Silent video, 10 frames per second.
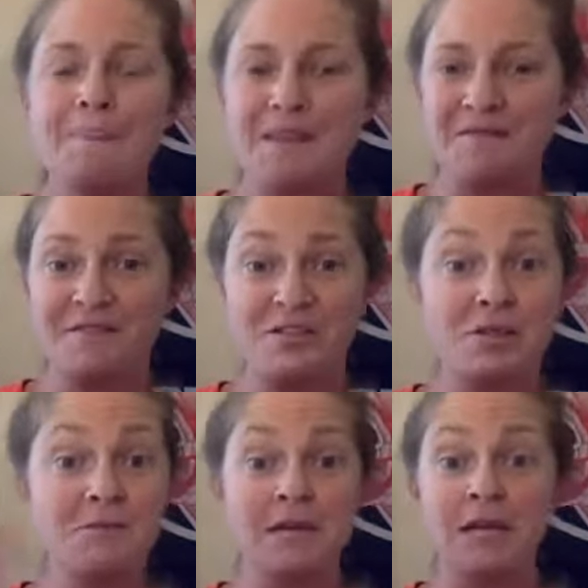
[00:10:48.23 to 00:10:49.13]

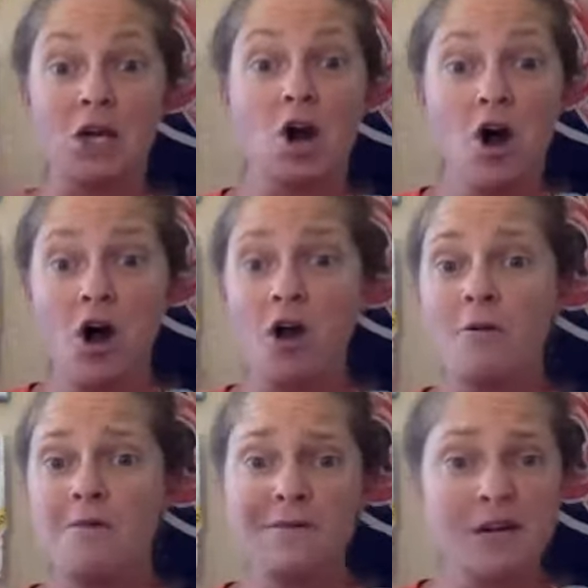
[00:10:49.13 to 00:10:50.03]
Envision being
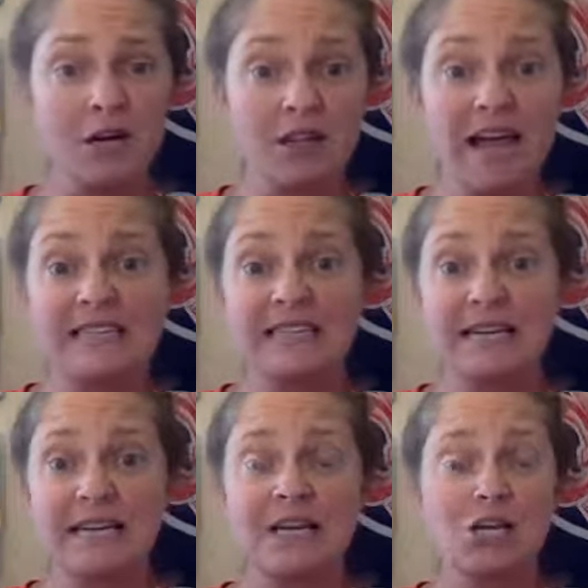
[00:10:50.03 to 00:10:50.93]
calm,
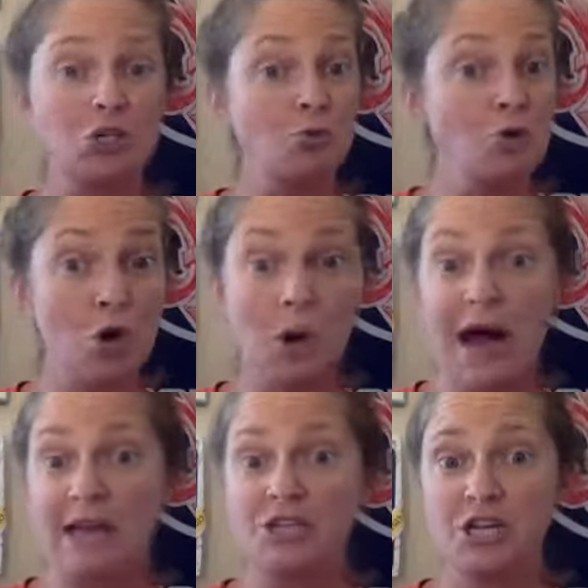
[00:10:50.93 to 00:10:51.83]
collected, you know
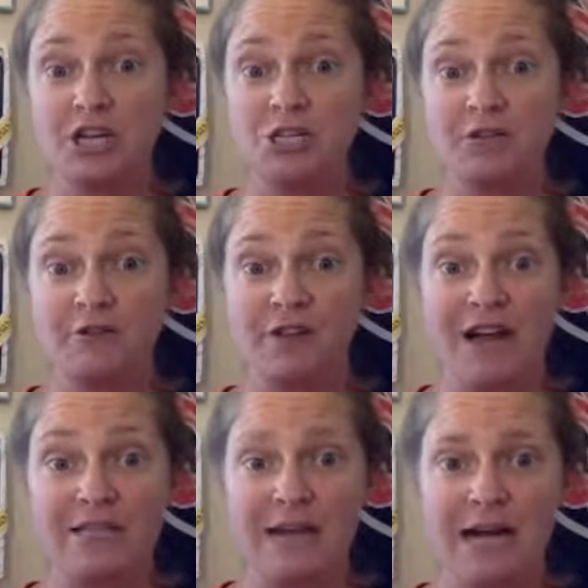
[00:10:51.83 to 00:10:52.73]
how to change your
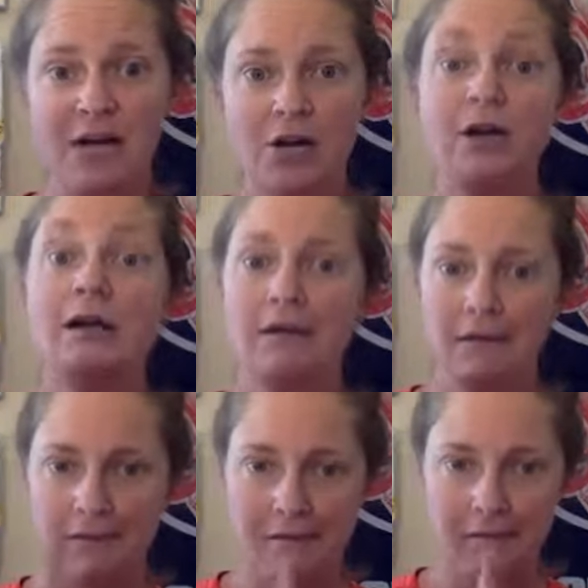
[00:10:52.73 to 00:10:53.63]
flat tire.
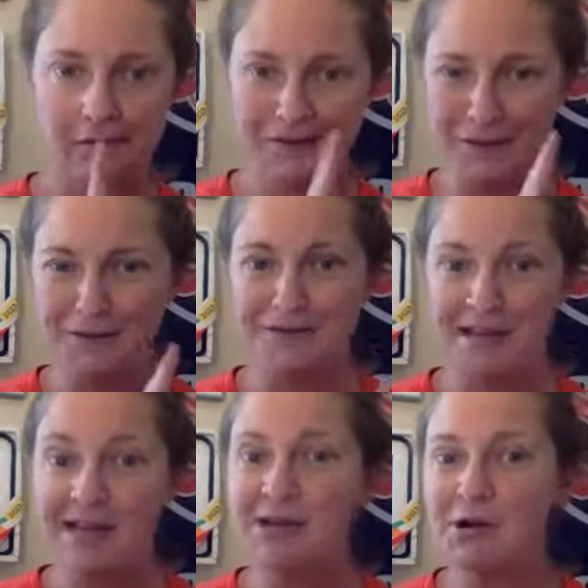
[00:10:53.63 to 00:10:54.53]

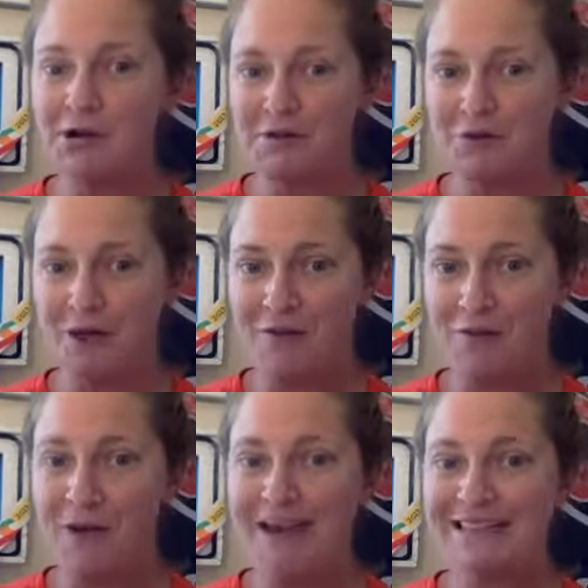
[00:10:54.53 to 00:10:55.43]
Side note, if you haven't
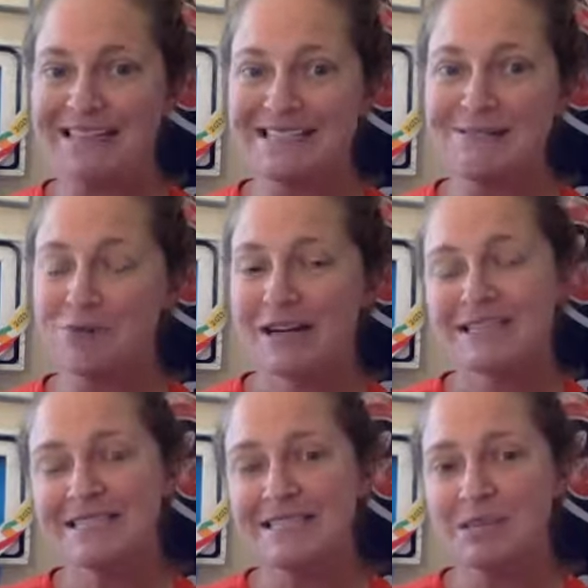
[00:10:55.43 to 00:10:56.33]
practiced
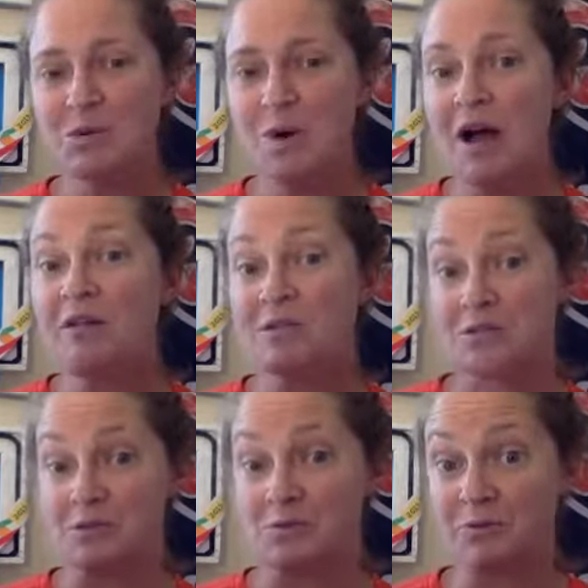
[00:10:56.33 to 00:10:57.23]
practiced this in a while, this
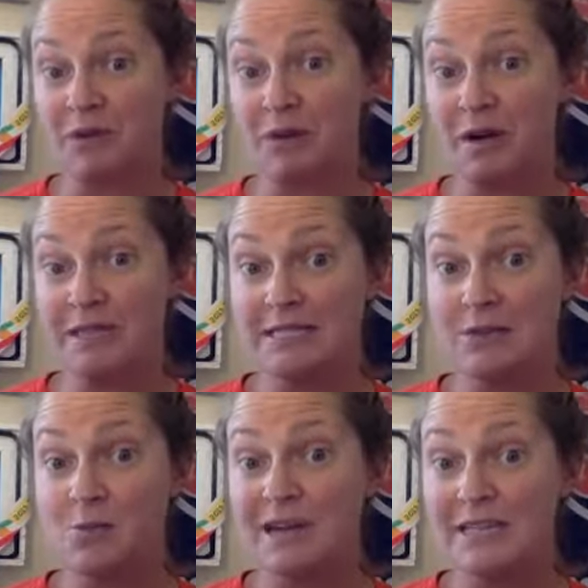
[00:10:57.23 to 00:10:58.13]
is a really great
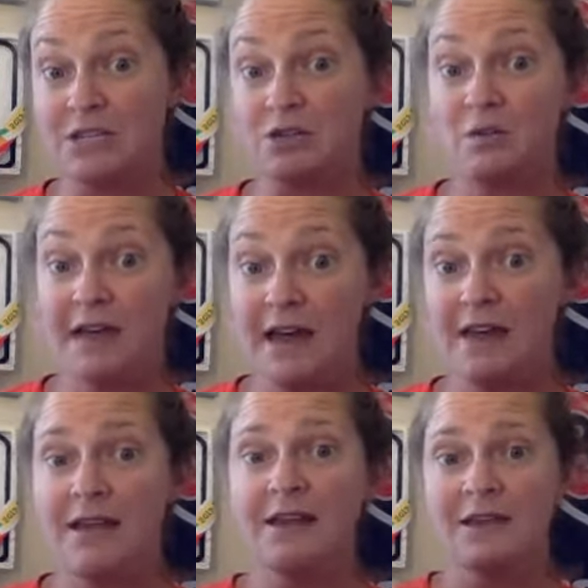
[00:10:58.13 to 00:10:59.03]
week to do that
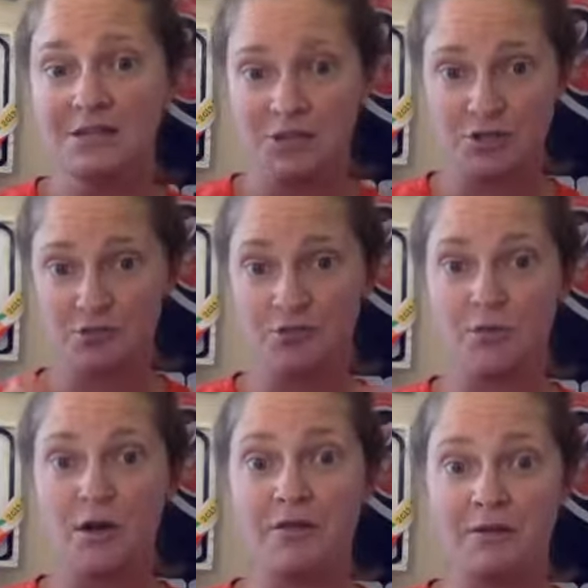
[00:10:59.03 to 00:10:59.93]
just
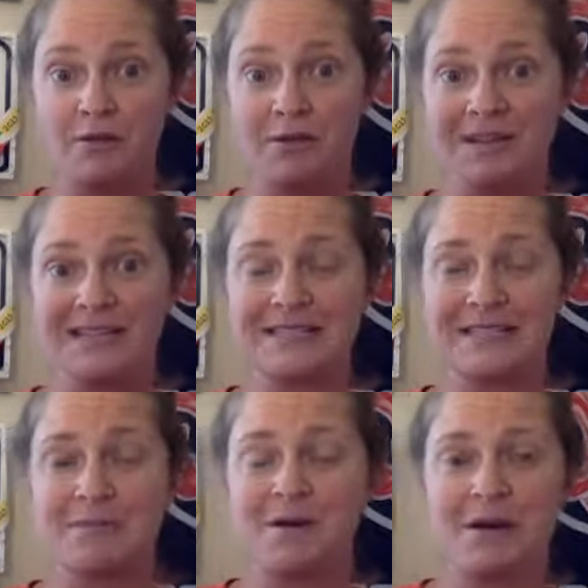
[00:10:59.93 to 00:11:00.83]
run through and get
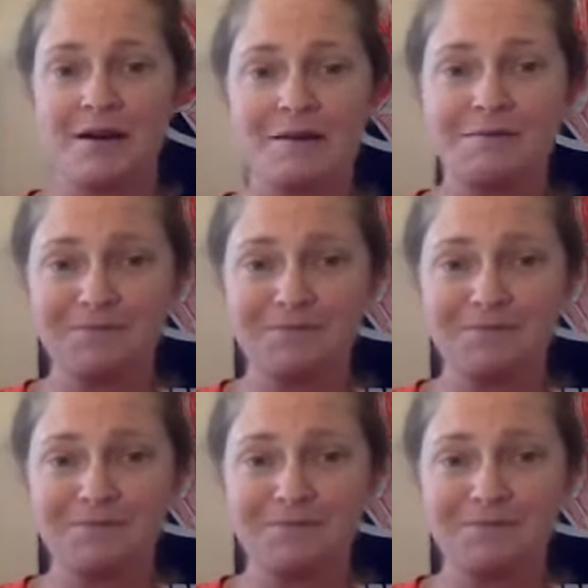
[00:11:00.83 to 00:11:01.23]
some uh,